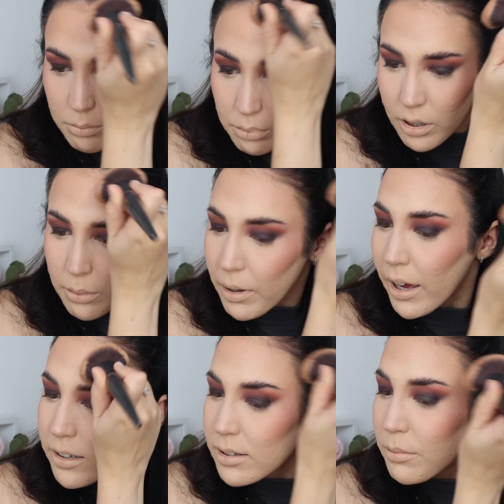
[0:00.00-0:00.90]
bring
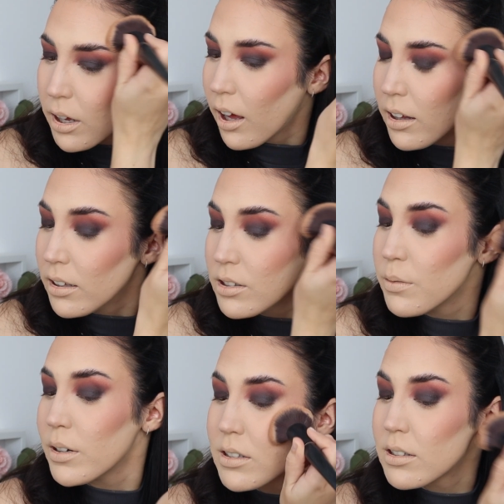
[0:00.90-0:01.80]
back some colour
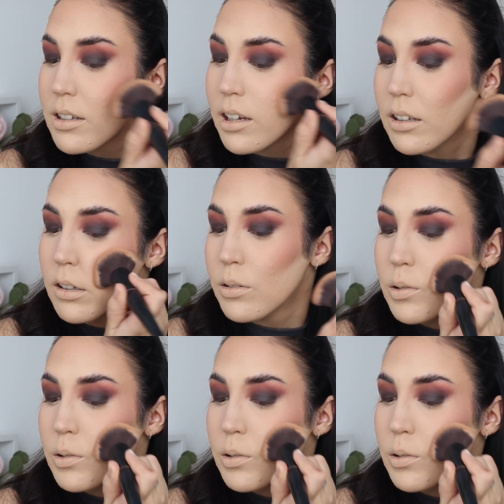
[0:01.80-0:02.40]
to our skin.